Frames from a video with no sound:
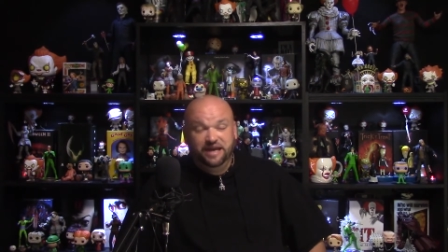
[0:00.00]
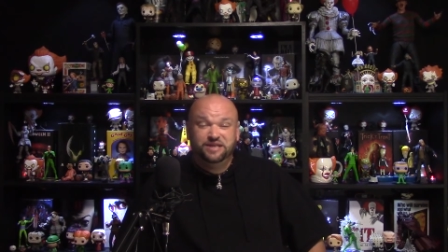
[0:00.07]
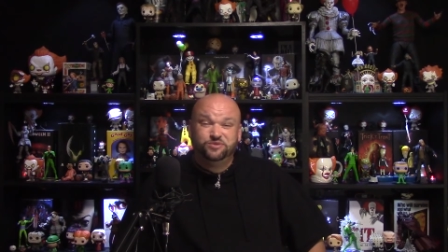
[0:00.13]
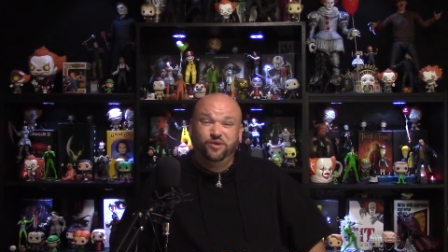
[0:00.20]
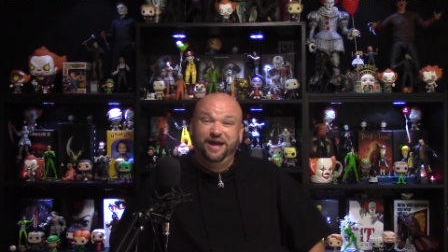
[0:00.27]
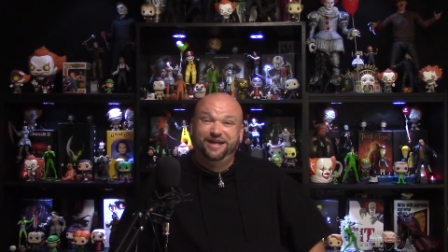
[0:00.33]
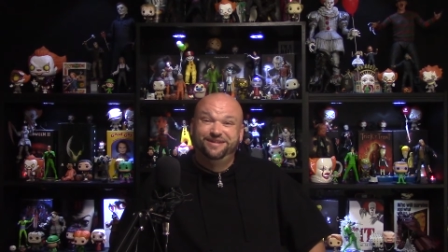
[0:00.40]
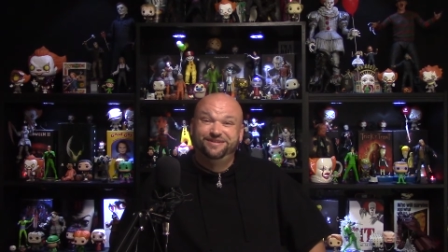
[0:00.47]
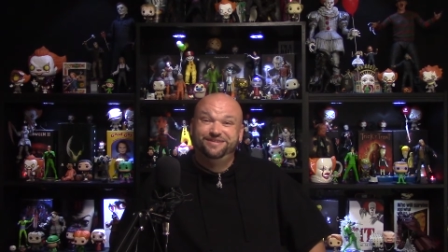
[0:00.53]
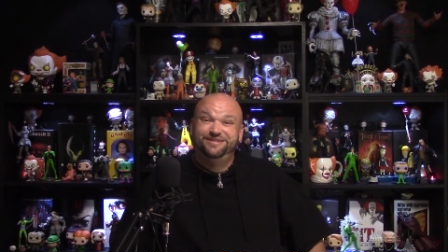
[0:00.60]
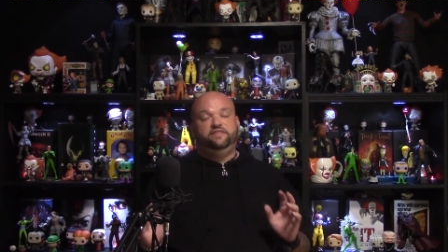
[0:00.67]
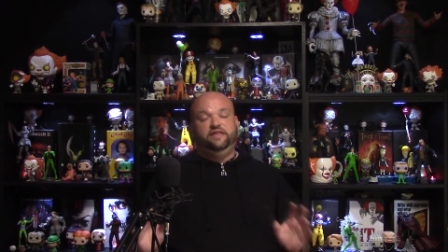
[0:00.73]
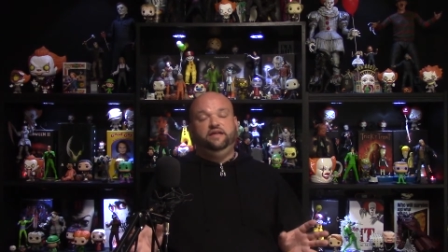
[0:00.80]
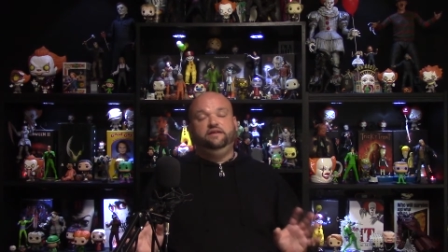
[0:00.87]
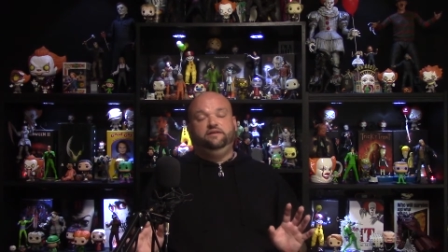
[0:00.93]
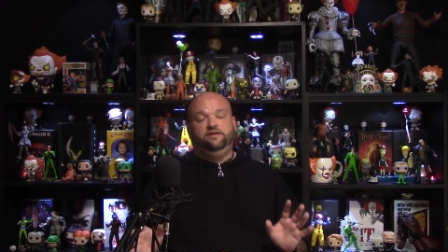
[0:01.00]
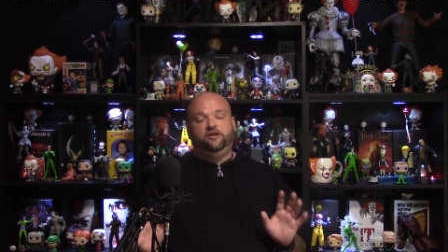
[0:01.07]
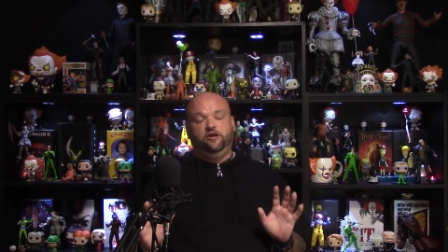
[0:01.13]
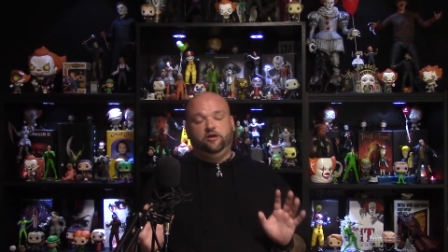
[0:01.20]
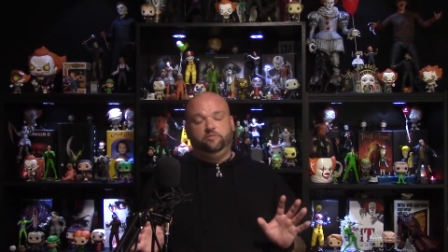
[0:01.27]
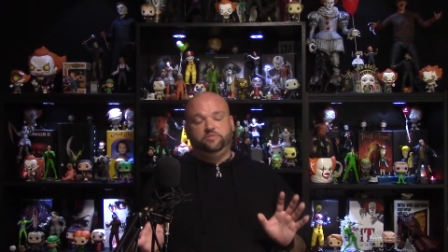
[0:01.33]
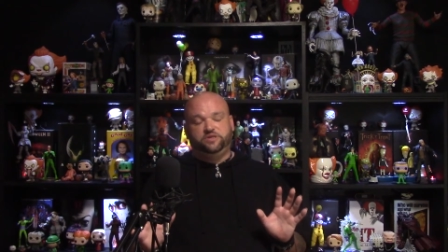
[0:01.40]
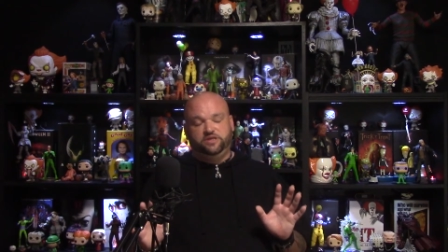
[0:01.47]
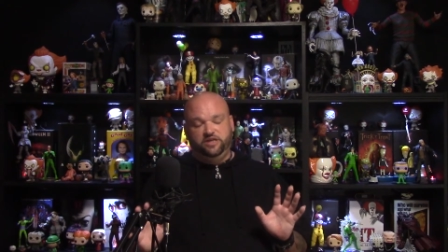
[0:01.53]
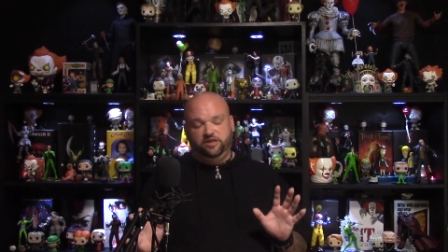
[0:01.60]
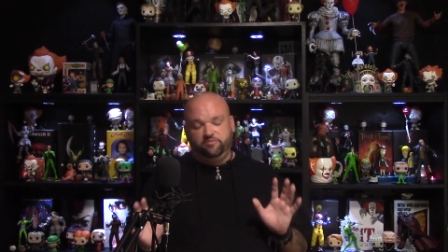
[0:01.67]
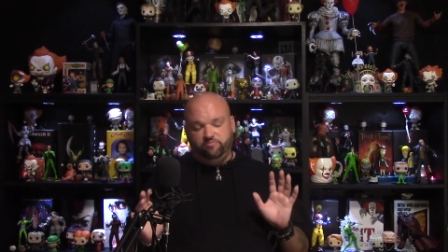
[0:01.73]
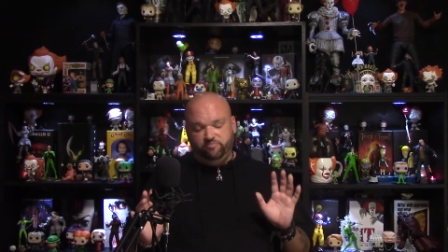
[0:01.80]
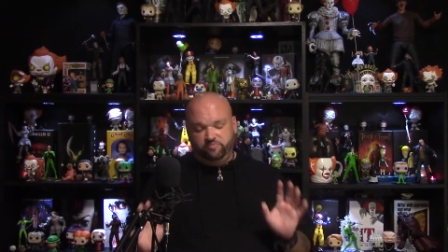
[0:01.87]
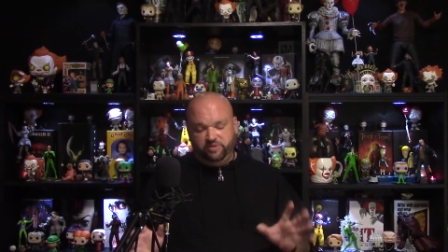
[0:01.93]
as well. Then comes
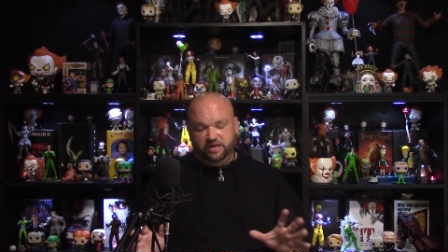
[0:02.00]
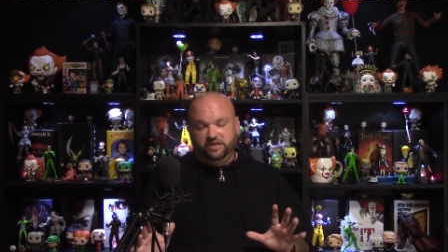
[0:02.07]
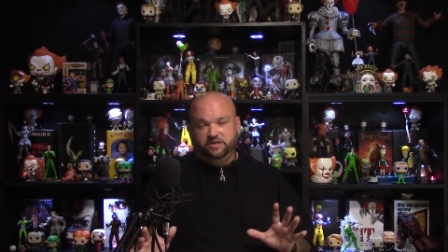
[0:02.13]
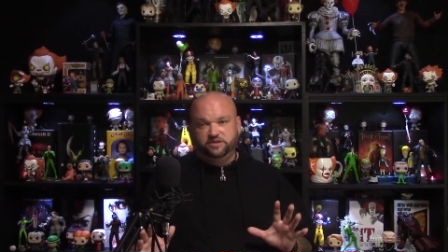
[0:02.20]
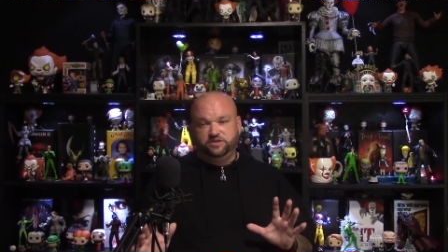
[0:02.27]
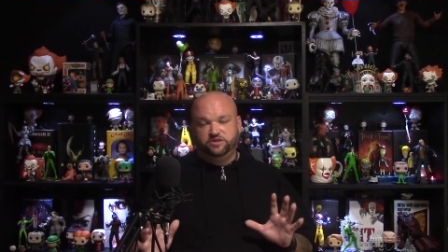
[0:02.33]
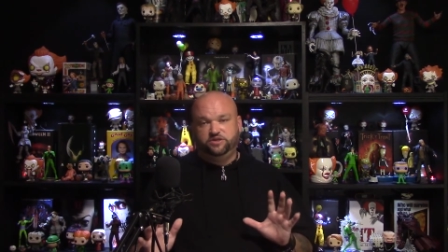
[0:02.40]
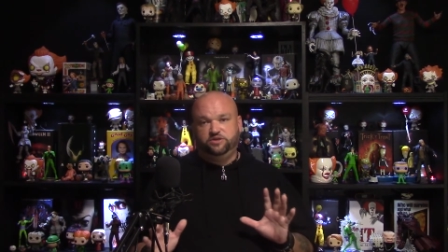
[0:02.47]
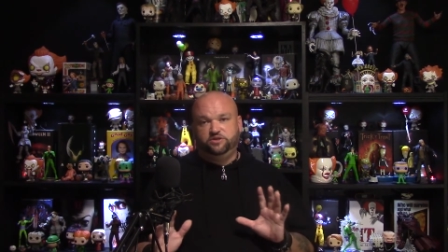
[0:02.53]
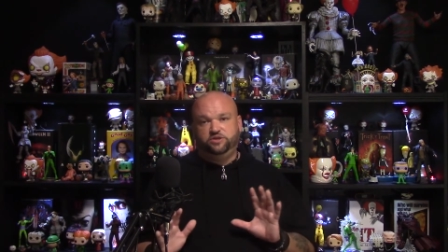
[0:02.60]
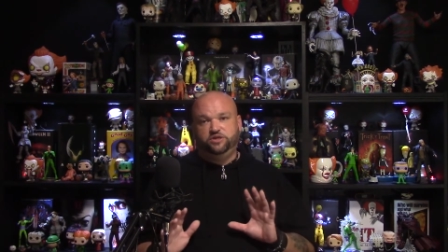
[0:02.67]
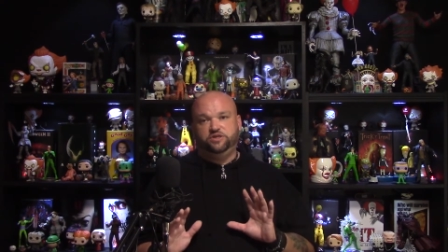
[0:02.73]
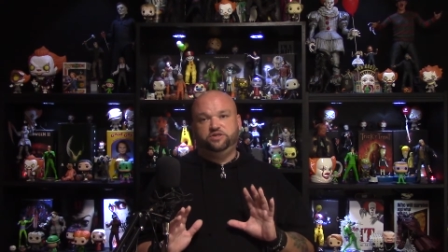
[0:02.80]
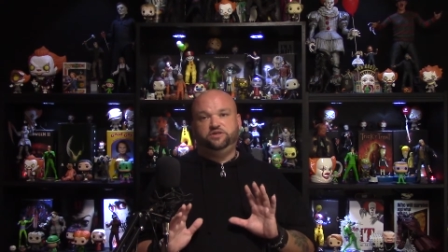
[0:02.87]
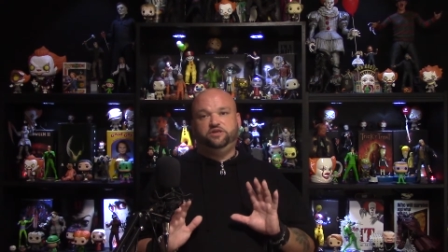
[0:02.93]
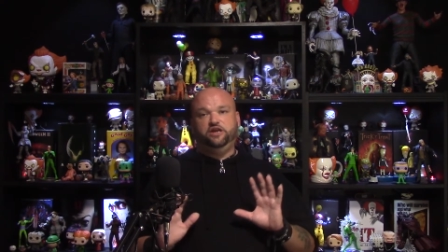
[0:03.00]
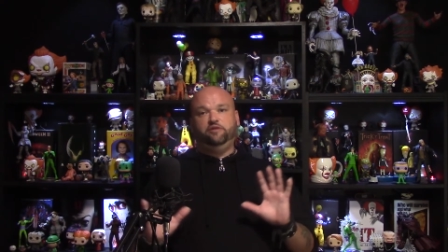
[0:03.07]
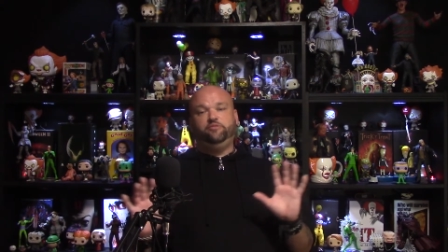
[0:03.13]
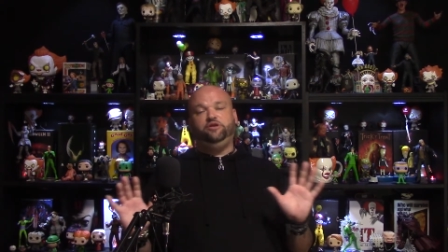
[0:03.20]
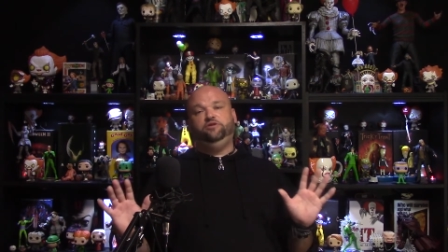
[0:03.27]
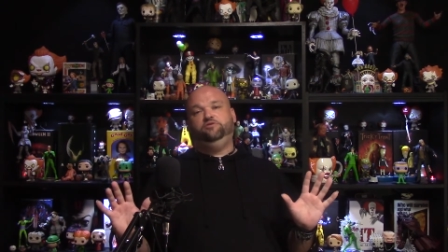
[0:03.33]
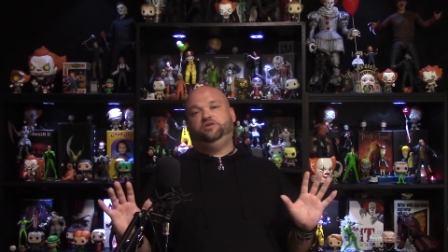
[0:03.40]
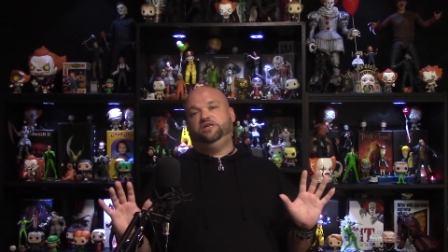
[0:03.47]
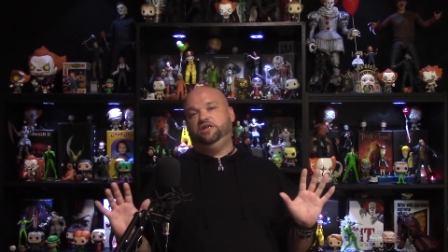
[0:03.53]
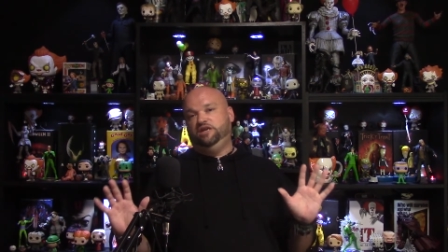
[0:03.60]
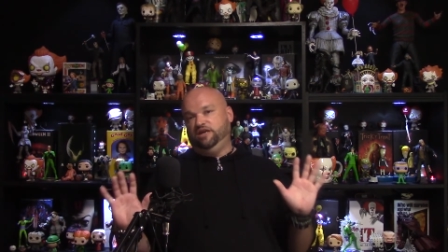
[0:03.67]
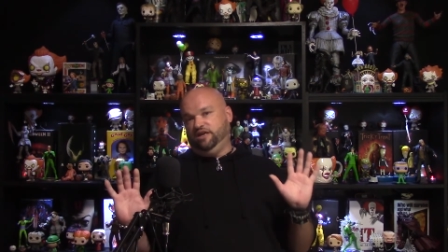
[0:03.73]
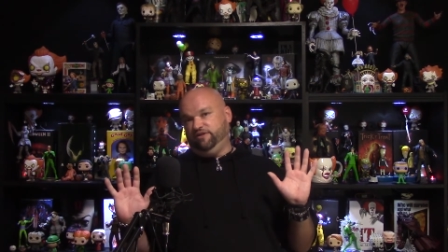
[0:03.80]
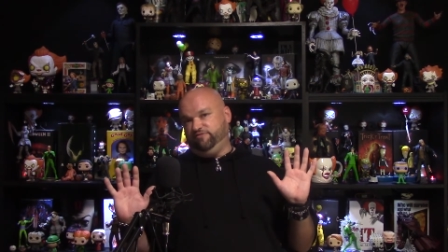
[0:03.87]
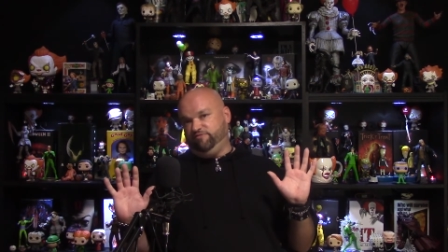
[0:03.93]
the biggest just W
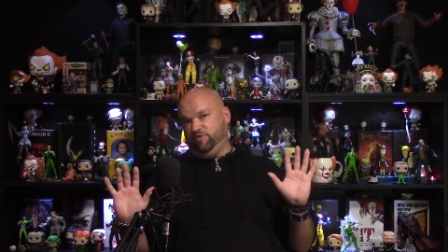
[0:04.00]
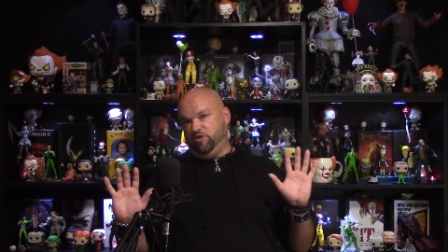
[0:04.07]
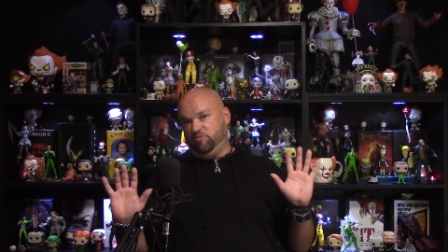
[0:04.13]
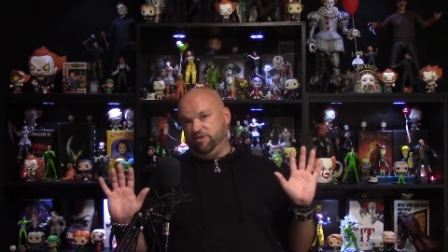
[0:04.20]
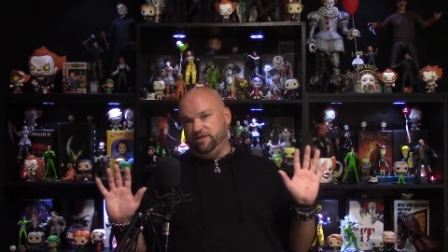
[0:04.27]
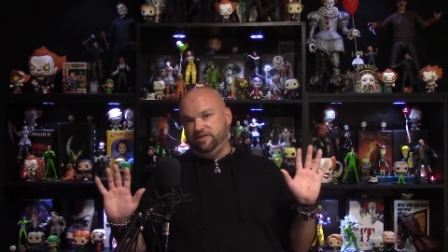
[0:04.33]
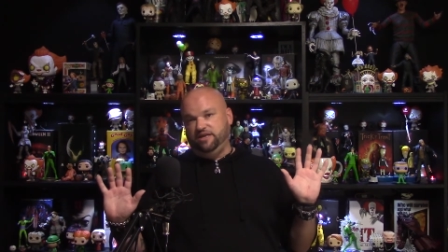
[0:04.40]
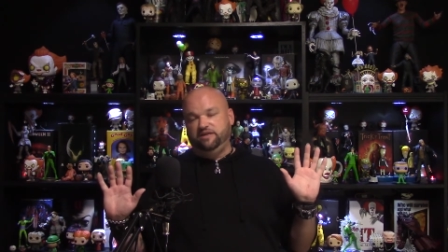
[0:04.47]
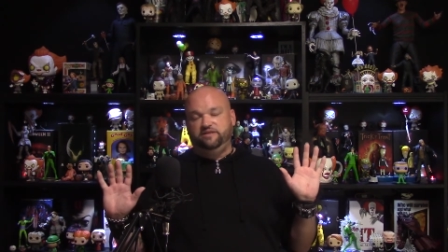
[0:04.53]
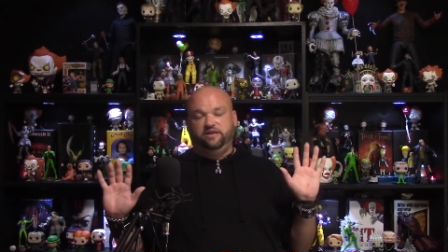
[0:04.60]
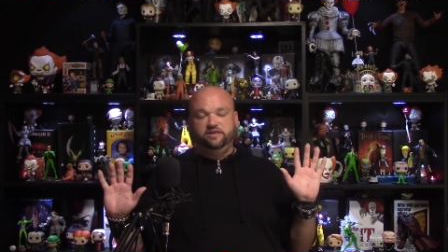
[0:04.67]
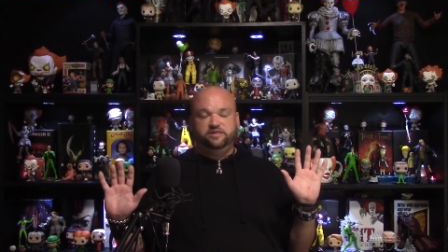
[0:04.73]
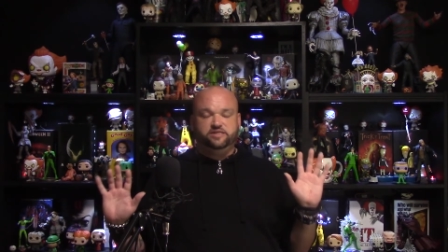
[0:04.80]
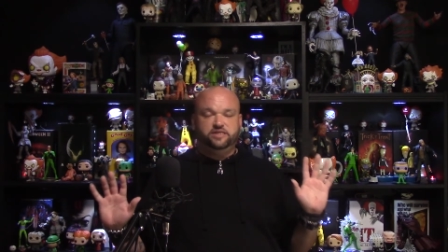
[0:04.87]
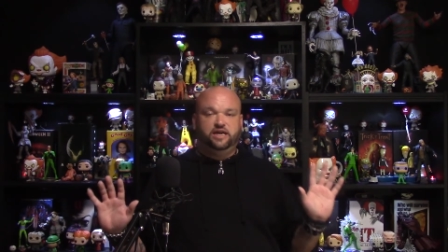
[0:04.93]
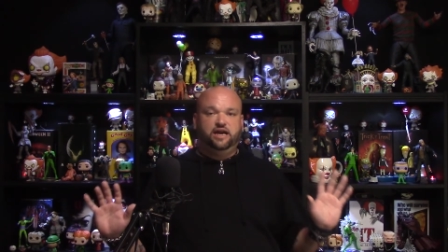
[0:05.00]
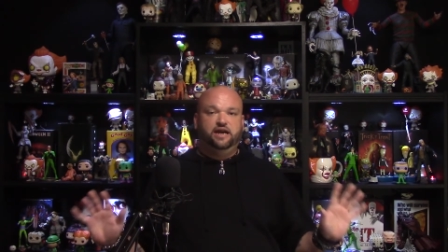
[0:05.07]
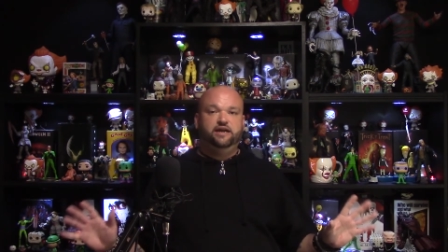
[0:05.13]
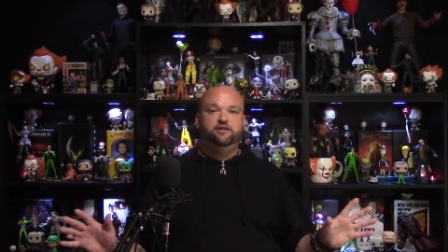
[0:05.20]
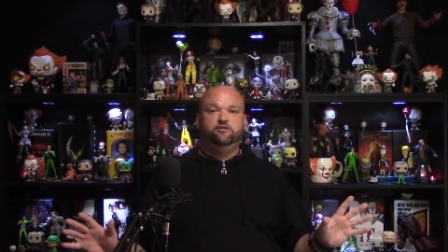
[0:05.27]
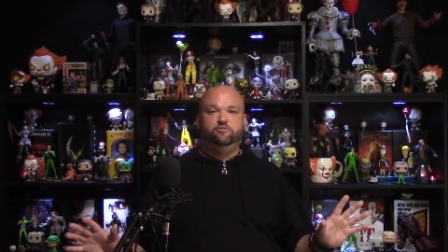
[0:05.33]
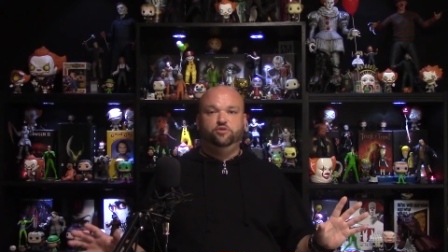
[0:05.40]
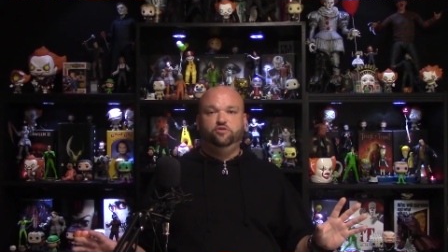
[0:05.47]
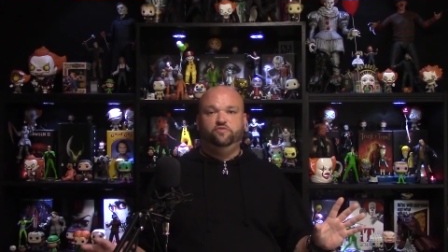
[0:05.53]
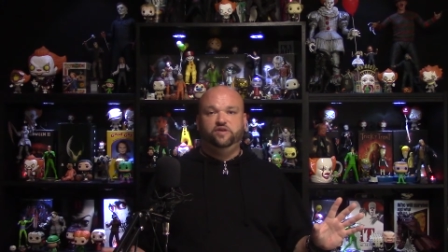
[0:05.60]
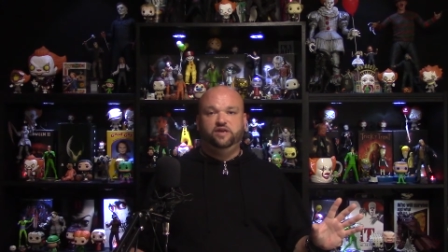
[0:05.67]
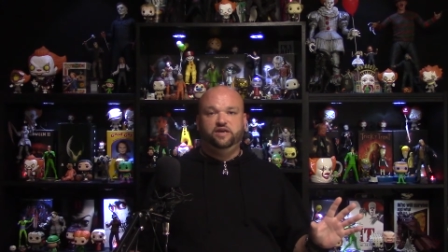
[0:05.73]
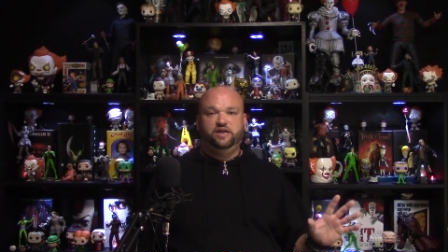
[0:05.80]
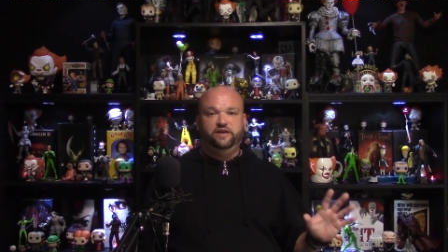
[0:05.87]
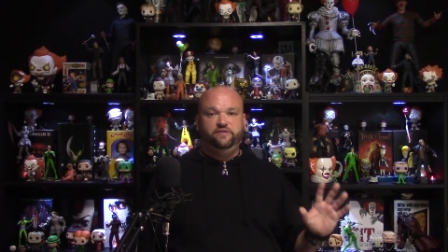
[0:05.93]
T F moment in the entire movie,